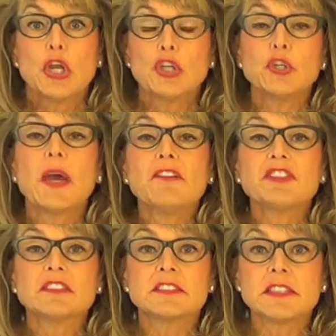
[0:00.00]
You
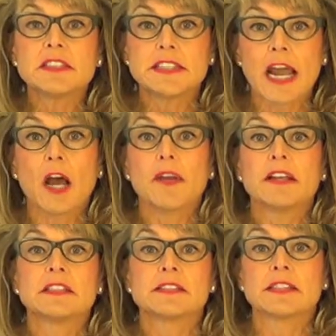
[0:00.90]
have to sit down
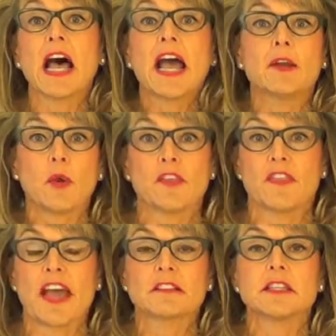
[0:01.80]
and decide whether
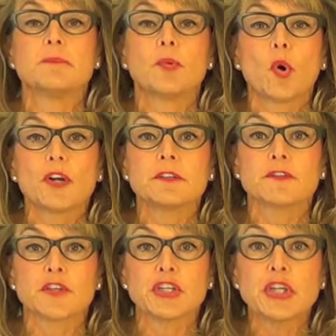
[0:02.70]
that's important
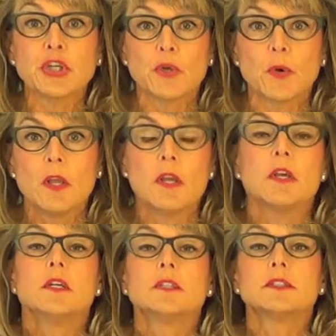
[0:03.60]
for you
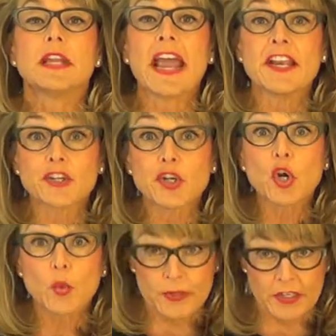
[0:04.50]
and your
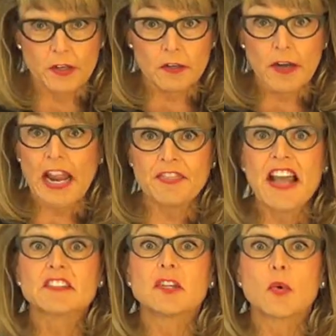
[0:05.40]
career, and
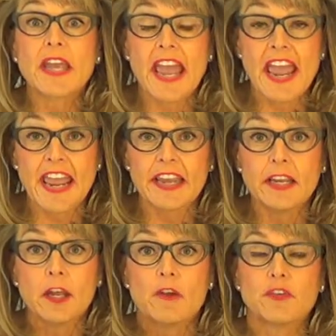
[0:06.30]
that's
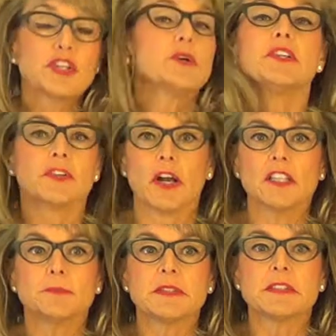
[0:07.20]
okay for you and your
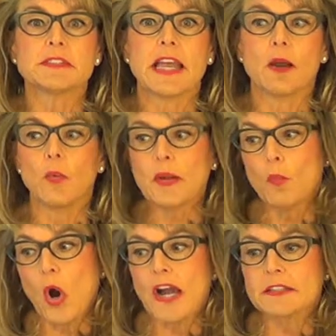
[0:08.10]
husband to say, we
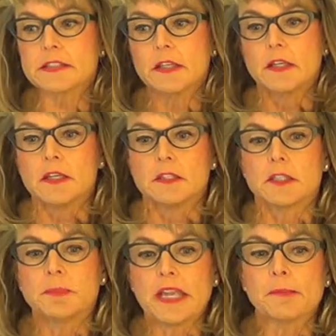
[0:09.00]
want
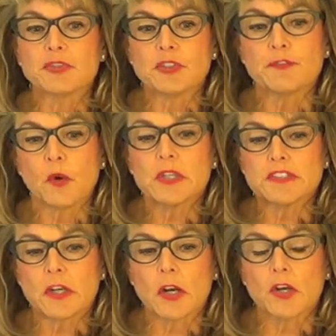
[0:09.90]
to be able to
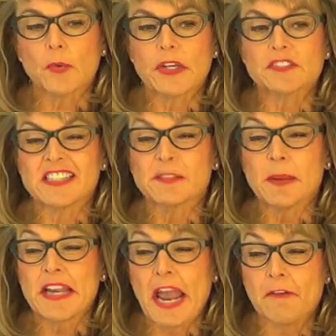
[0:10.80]
focus on our careers and
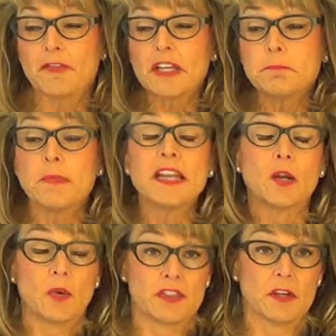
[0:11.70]
spend every
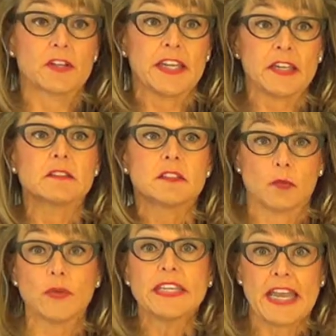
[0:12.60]
minute with our kids
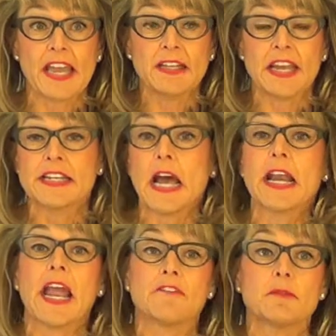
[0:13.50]
that we can and
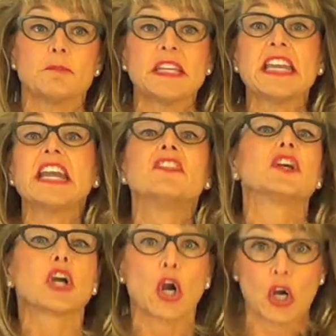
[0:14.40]
not have it be in
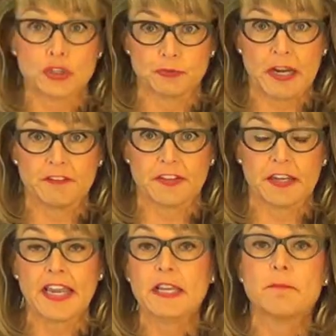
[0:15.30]
the car
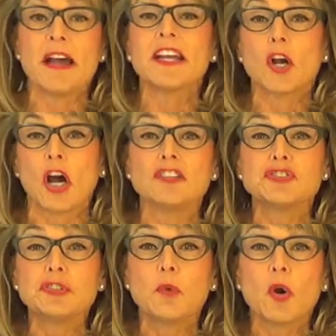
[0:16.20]
driving. And it might
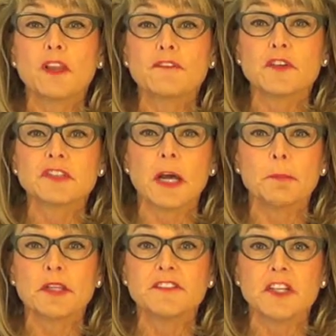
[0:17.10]
cost you more in the first
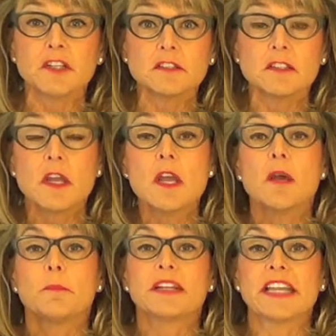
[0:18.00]
couple of years,
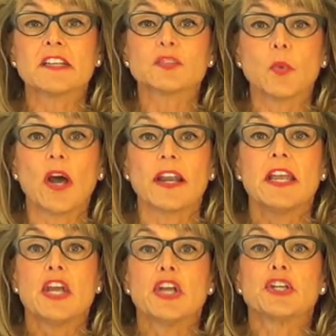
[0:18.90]
but guess what?
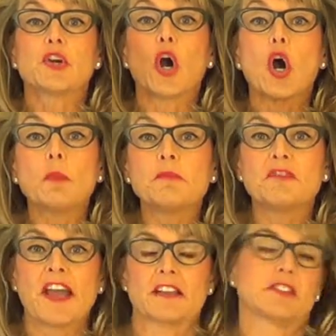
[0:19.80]
You're home
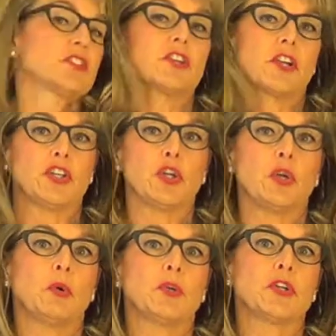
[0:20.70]
faster.
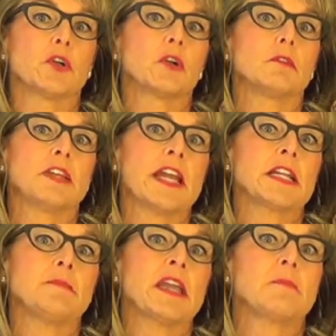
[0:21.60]
You your
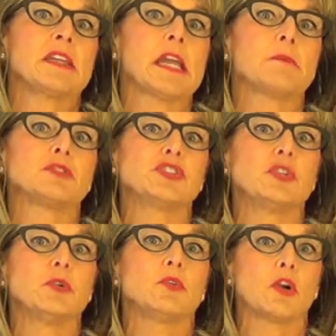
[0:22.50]
nanny may be able
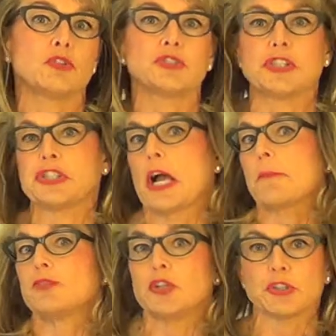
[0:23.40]
to grocery
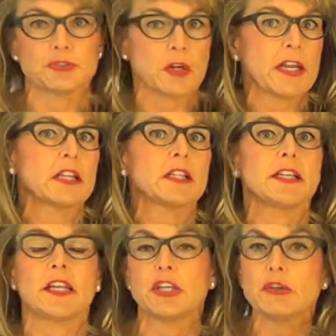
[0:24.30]
shop, do your dry
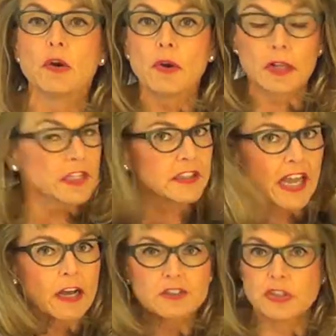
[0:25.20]
cleaning. You don't clean the
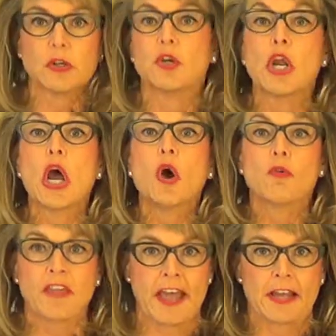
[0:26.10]
house. You don't
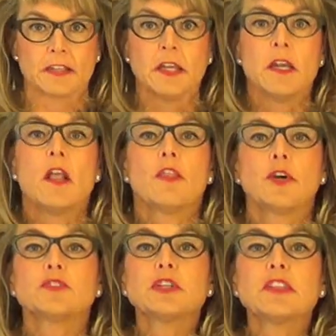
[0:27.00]
know that.
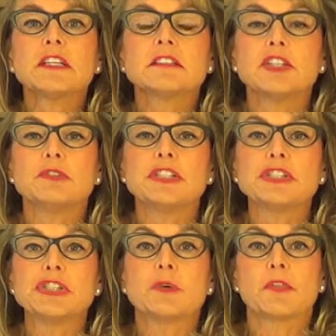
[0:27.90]
Those are things that you need
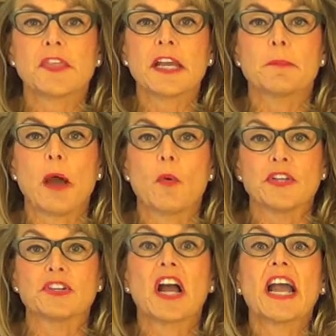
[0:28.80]
to do think about
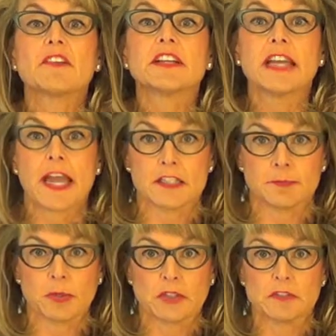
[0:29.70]
when you're hiring
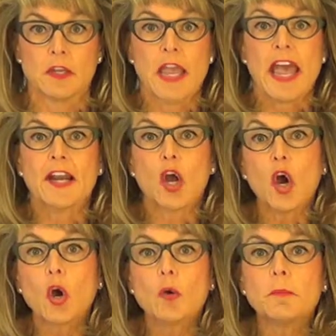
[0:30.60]
experts at
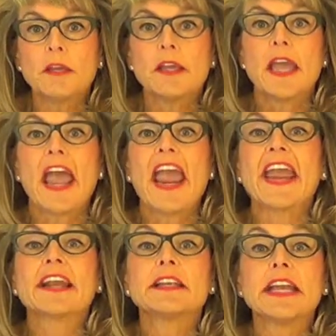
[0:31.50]
home
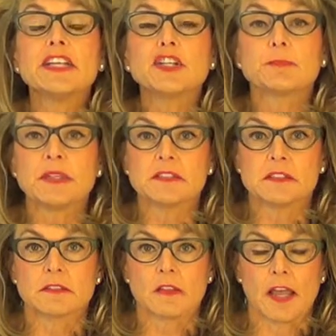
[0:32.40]
and in your
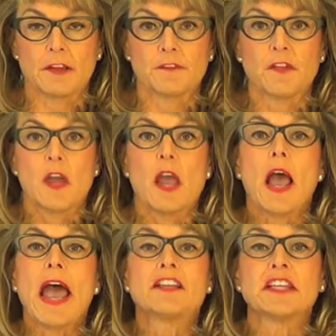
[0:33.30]
business life
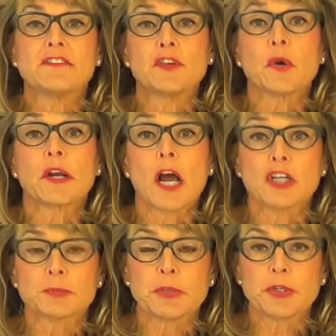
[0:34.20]
as if you are an
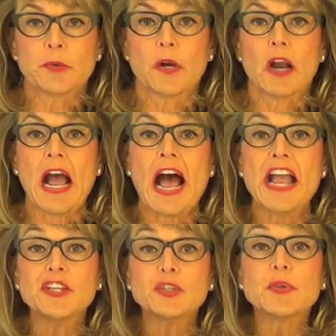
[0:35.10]
entrepreneur.
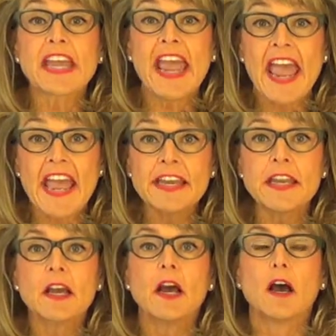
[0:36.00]
You
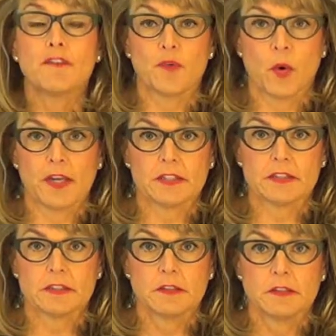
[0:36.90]
can afford
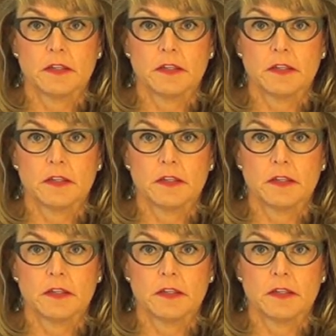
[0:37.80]
it.